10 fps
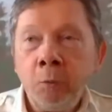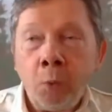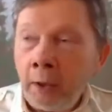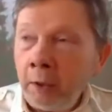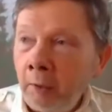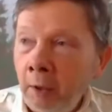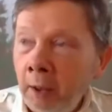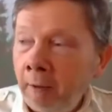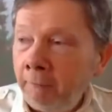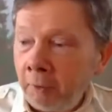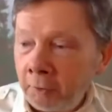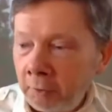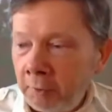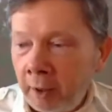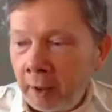where you live, your
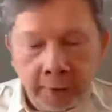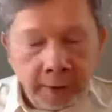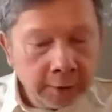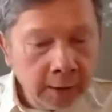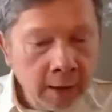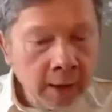surroundings.